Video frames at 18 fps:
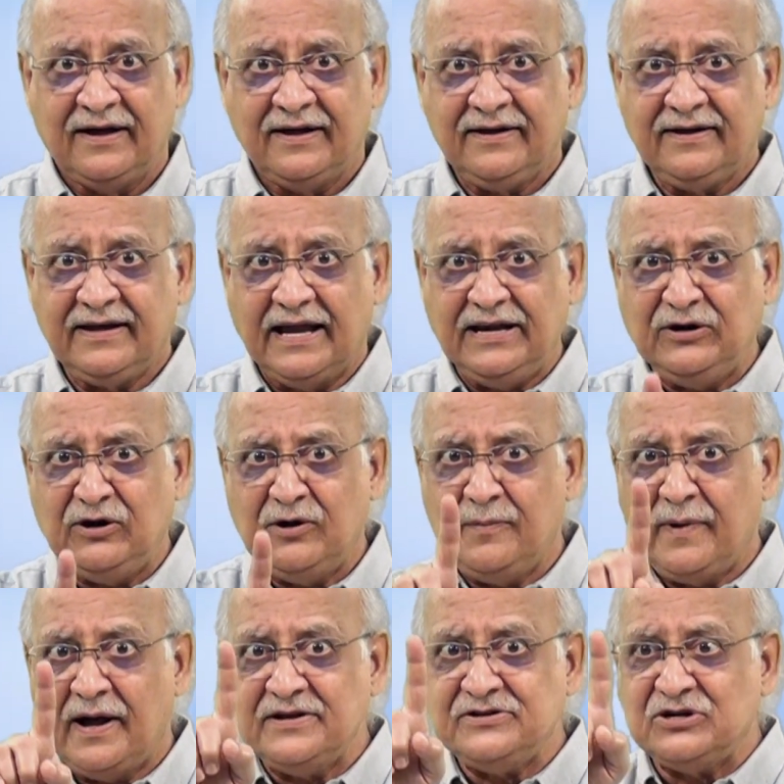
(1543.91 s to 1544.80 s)
Can you
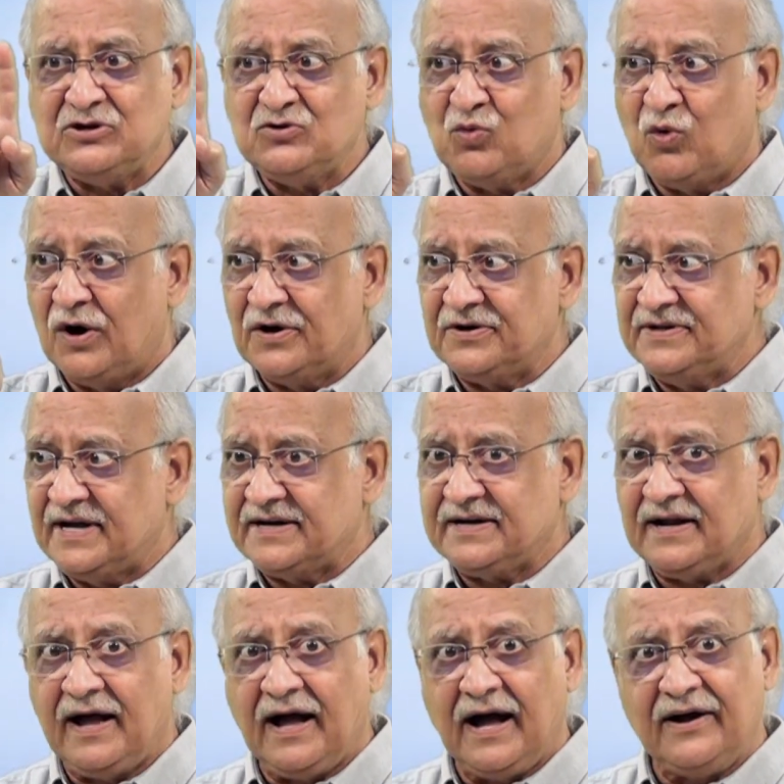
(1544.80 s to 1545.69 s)
imagine what that
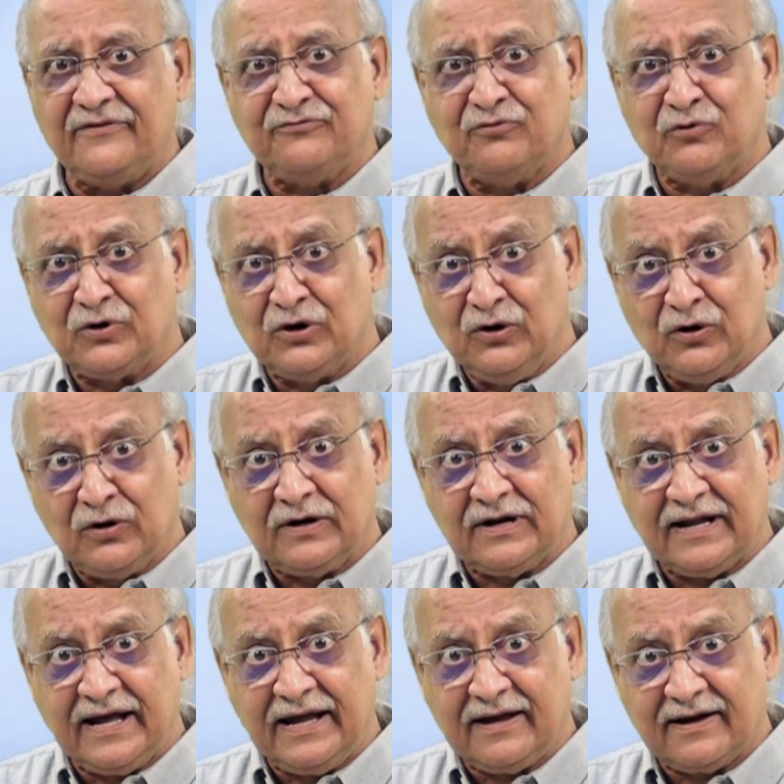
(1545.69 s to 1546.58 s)
half would look
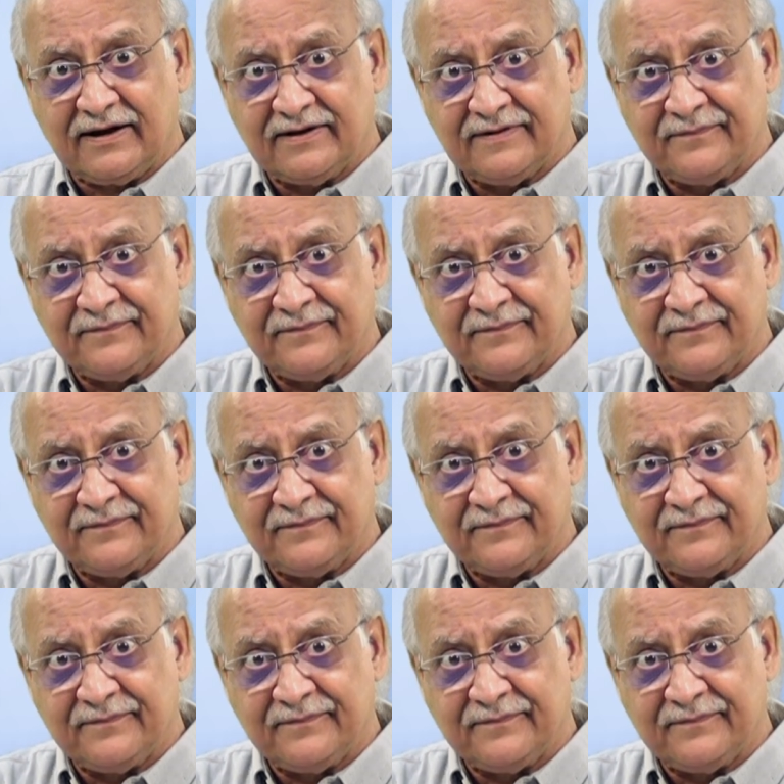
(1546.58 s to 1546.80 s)
like?